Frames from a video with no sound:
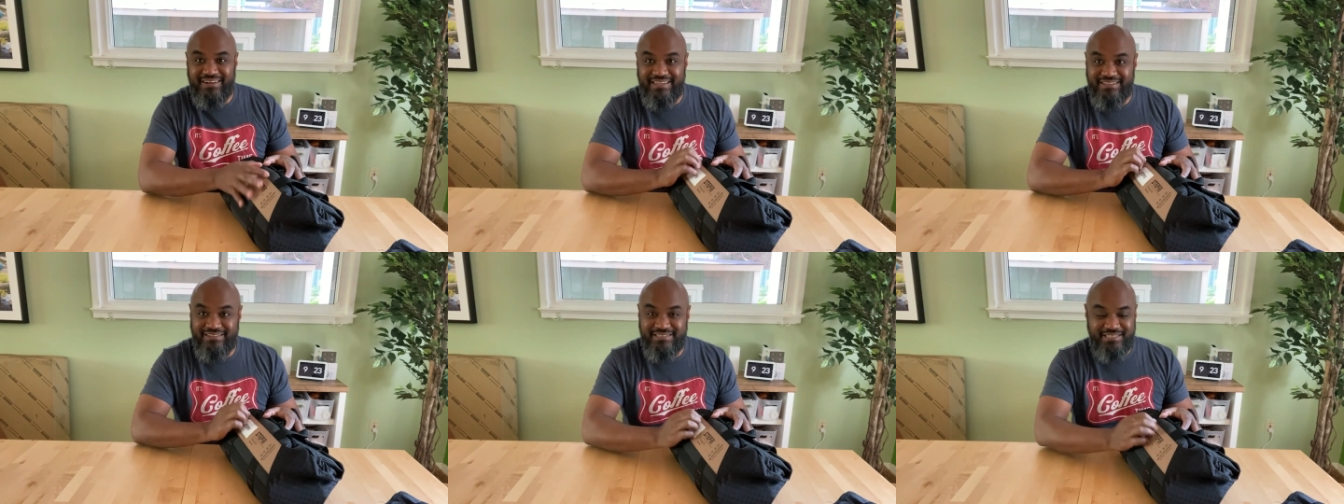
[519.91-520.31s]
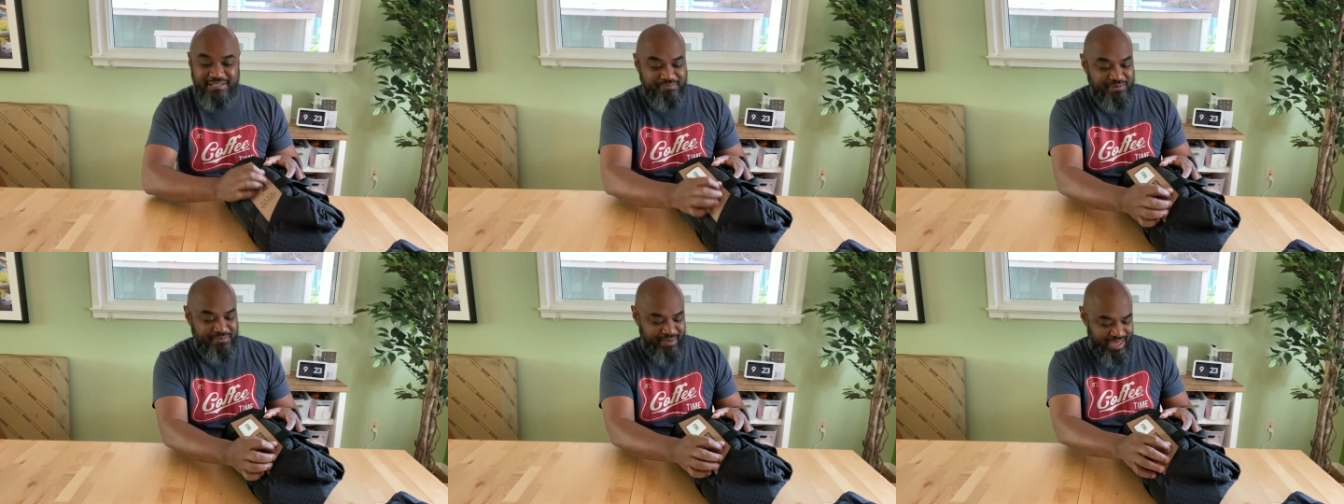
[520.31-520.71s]
a little
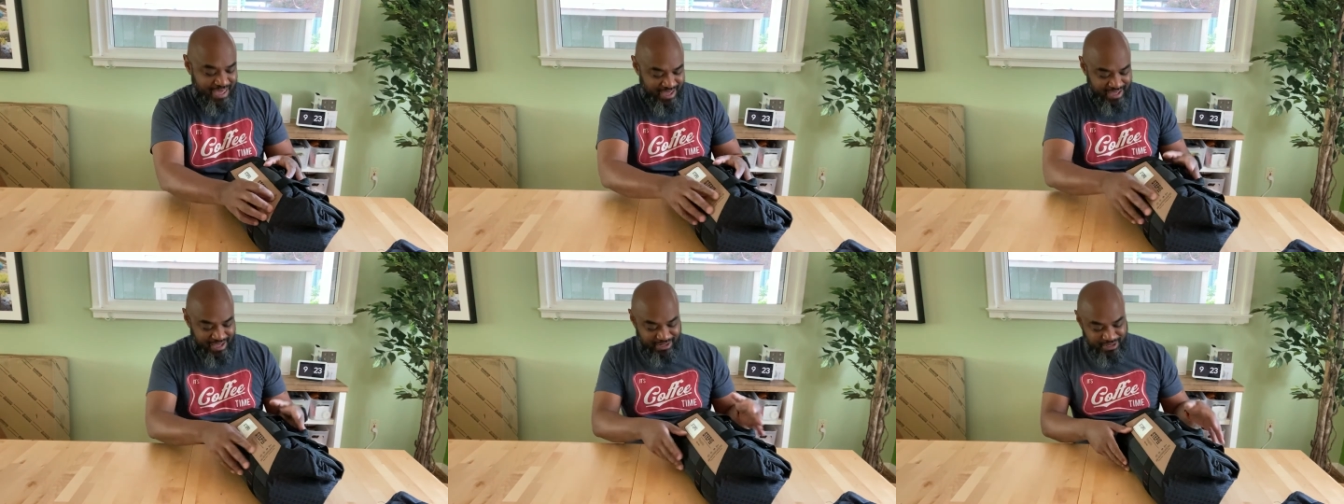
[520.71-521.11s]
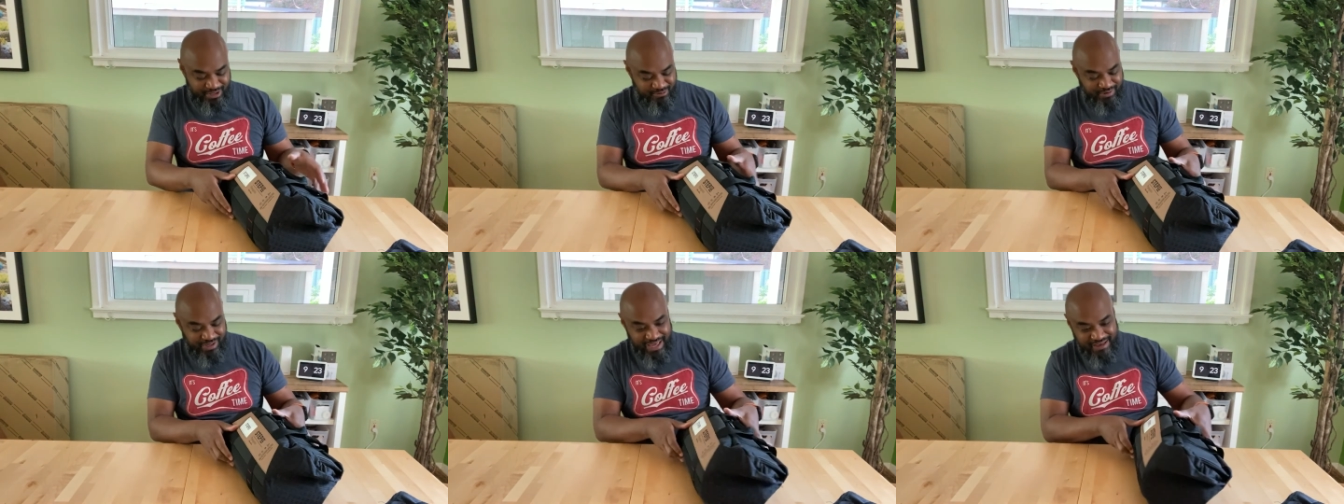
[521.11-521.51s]
zipper bag. I
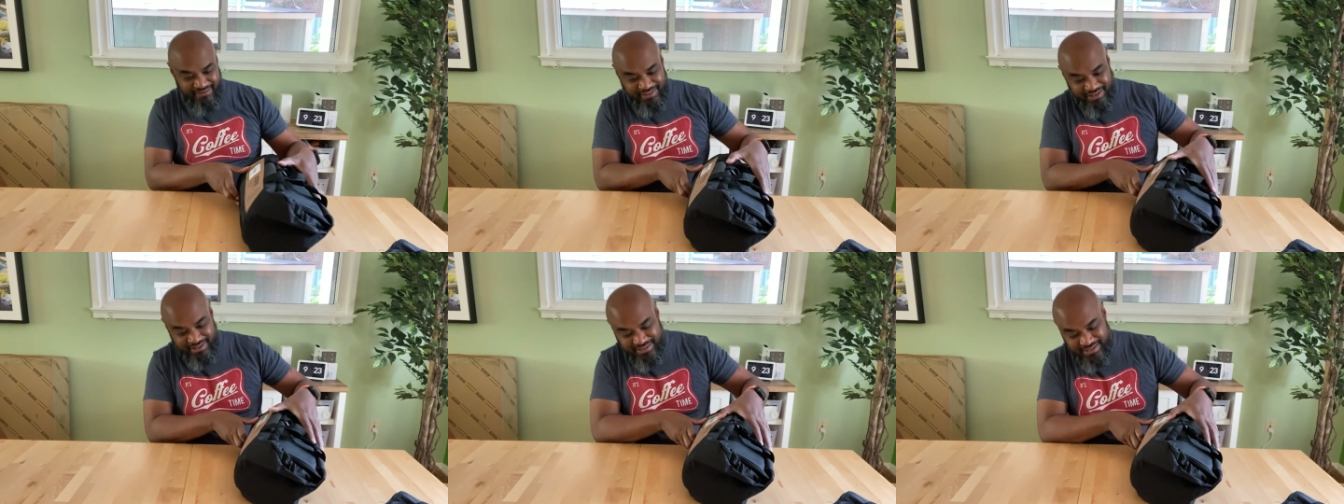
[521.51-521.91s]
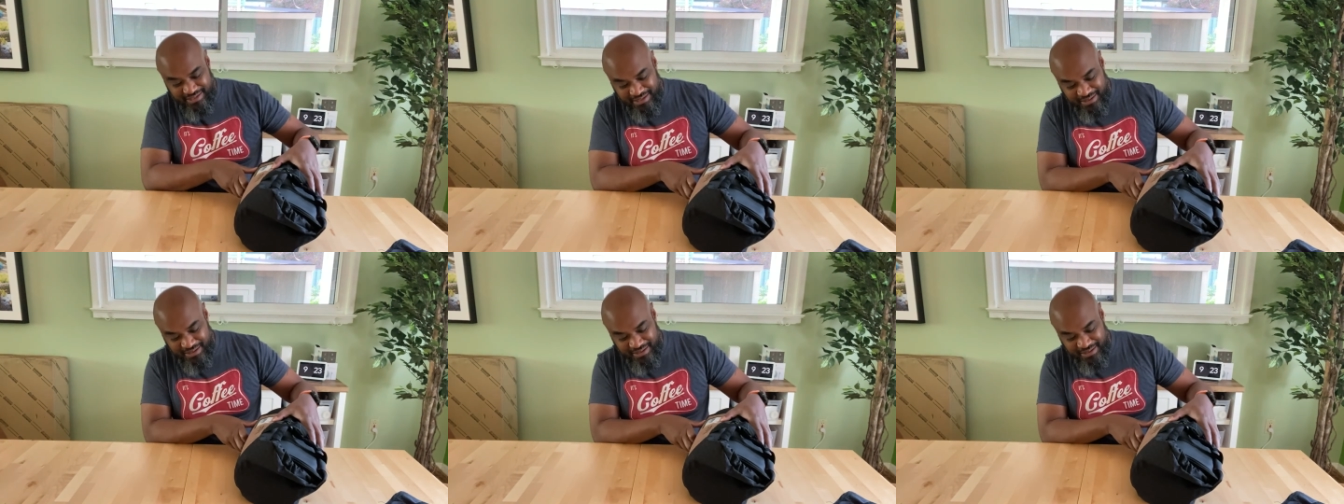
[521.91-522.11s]
know we have this,